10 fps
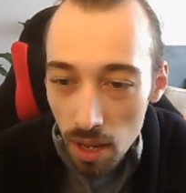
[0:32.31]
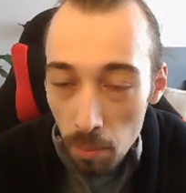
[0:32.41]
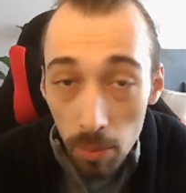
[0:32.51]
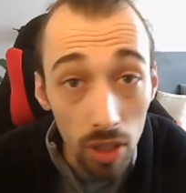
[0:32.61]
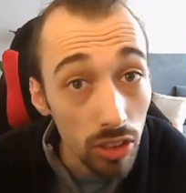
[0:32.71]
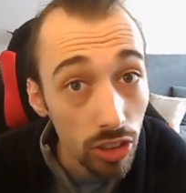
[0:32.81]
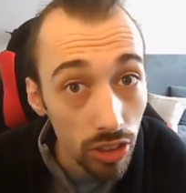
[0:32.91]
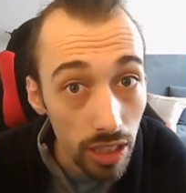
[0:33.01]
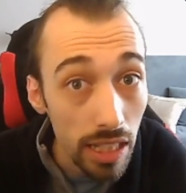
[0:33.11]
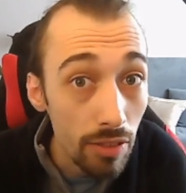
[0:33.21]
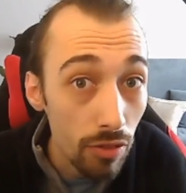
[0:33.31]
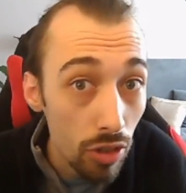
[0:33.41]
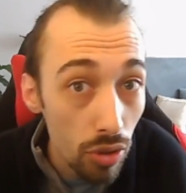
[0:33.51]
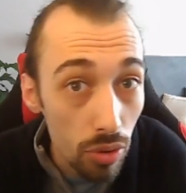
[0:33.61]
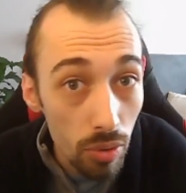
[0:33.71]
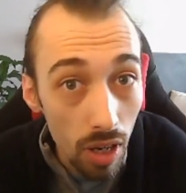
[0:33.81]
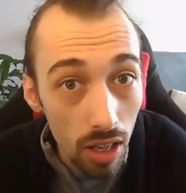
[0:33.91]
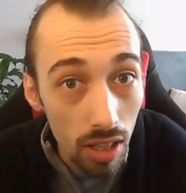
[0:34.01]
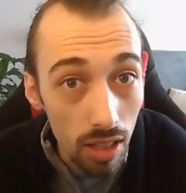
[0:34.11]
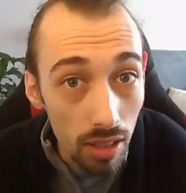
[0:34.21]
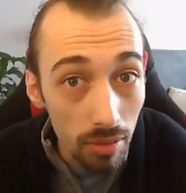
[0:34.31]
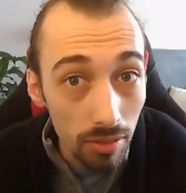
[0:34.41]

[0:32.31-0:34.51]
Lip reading: But if you are